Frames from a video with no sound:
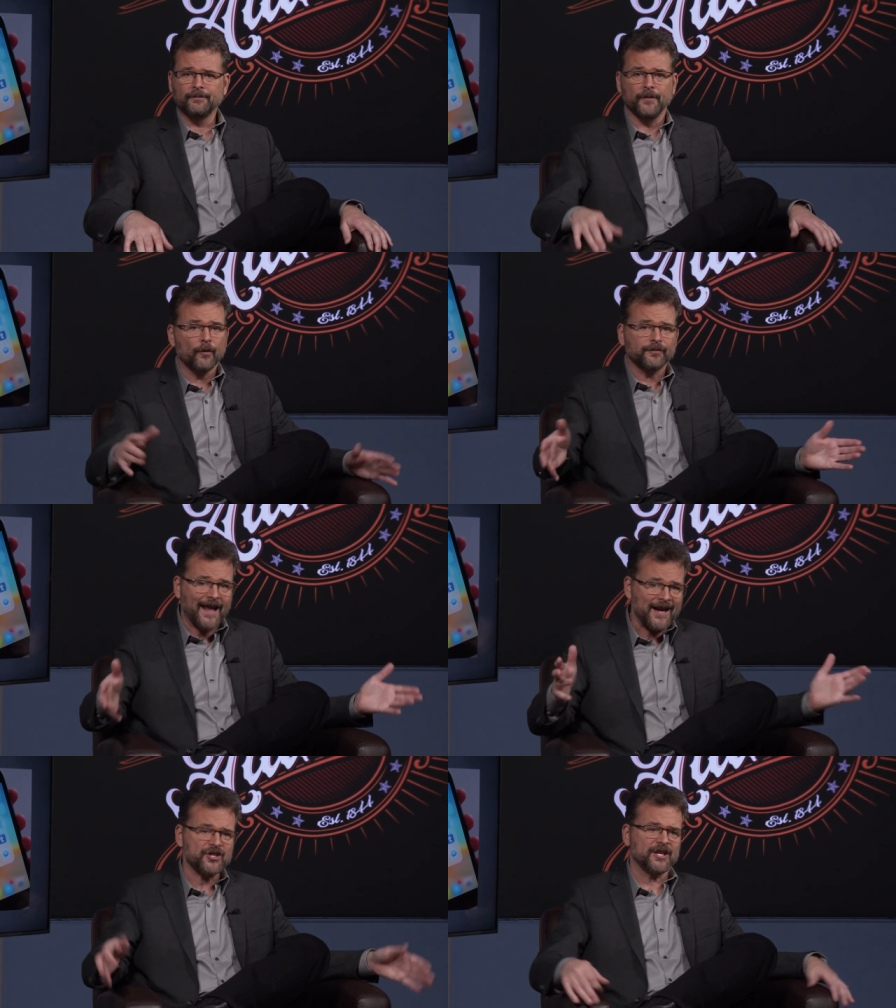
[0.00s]
No
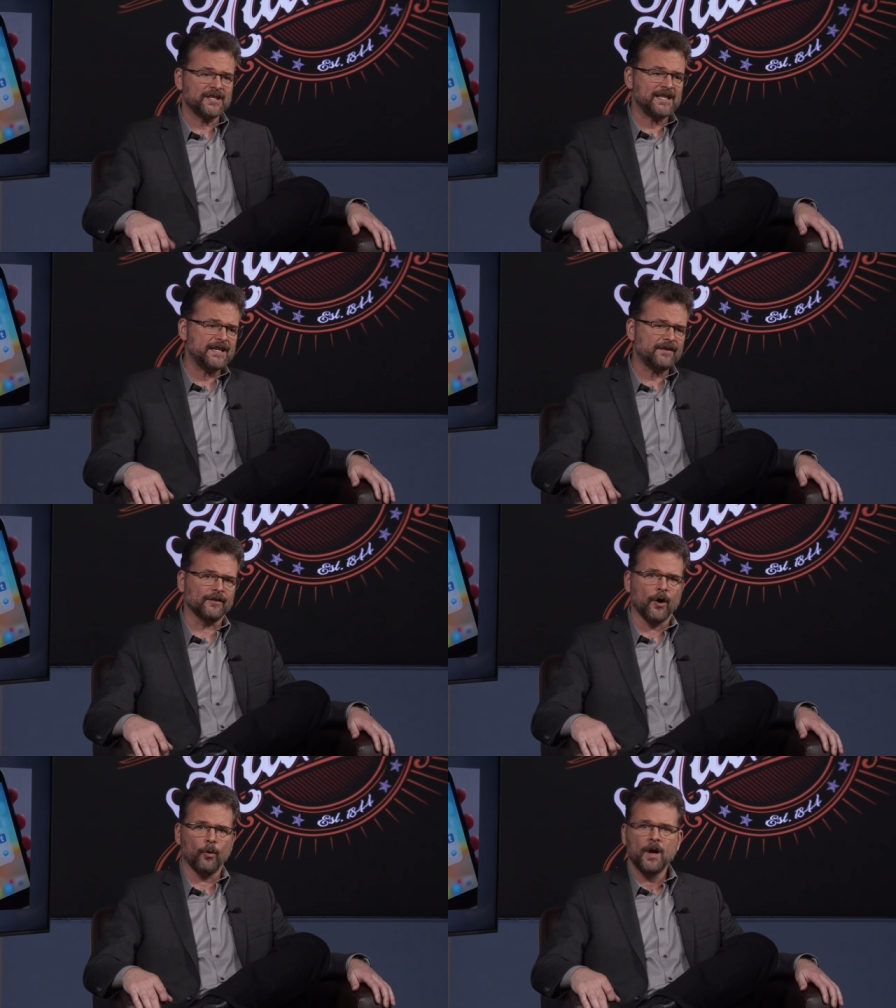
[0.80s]
flashy teeth,
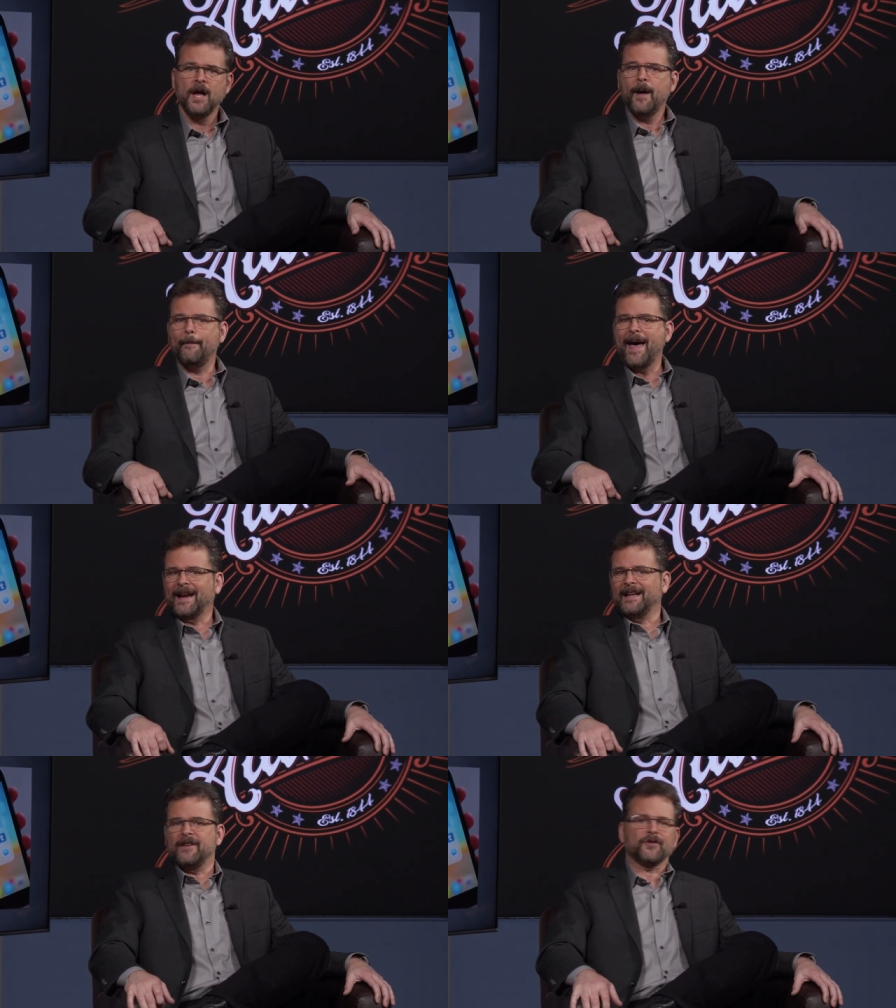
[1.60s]
no
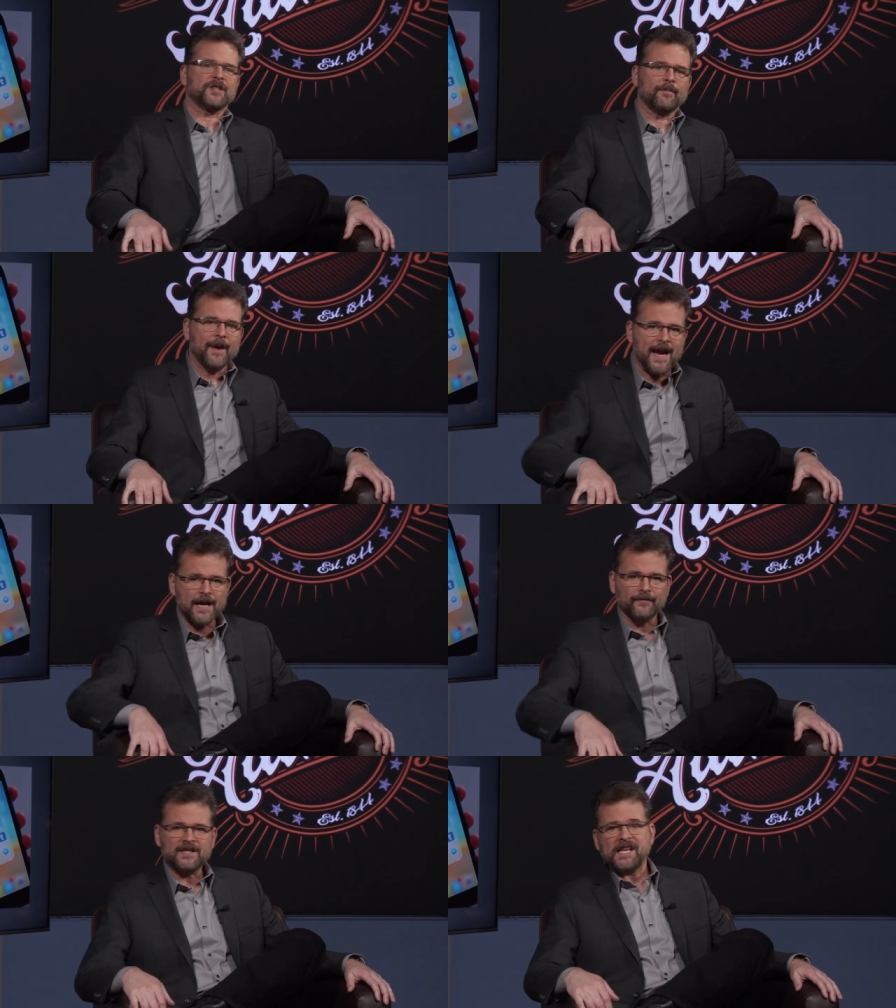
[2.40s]
magnificent
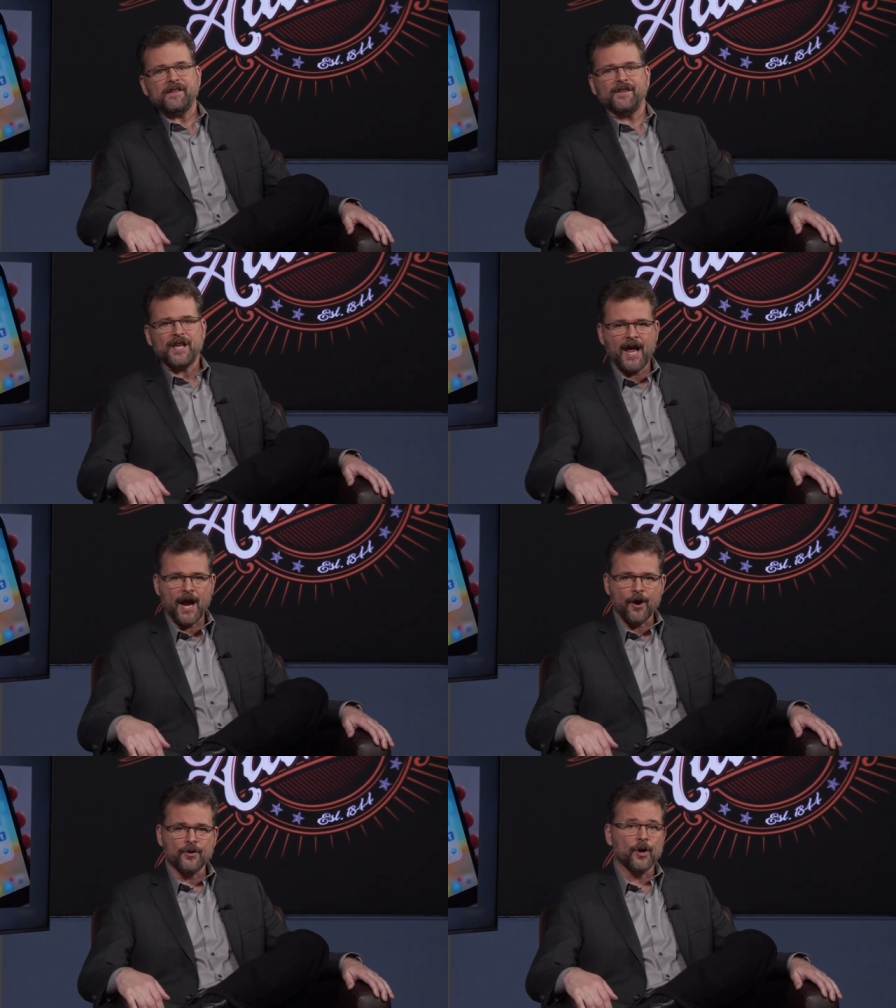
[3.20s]
mane of TV
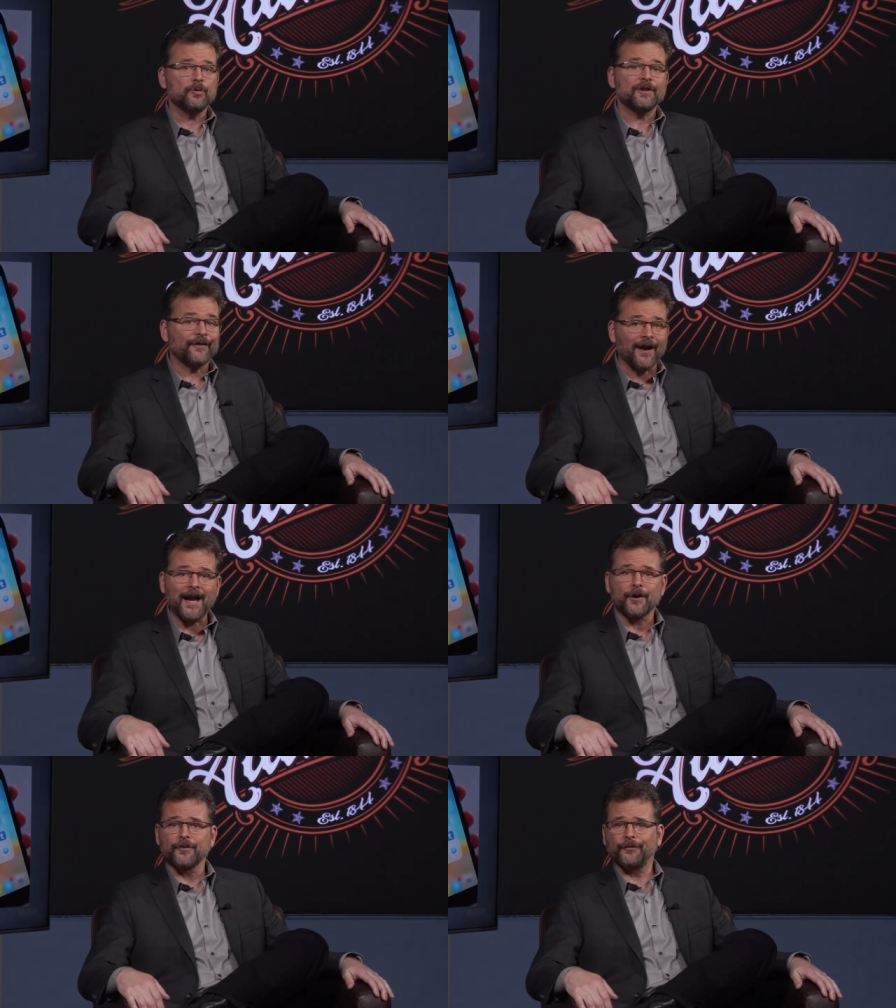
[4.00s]
hair, no designer